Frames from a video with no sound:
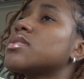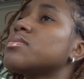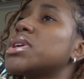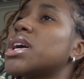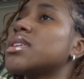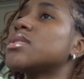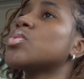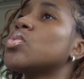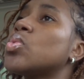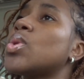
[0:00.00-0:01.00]
Because
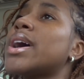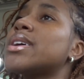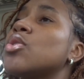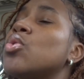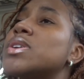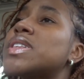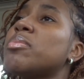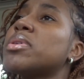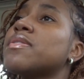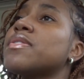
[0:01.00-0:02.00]
who does that
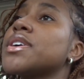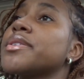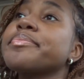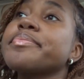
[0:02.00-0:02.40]
benefit?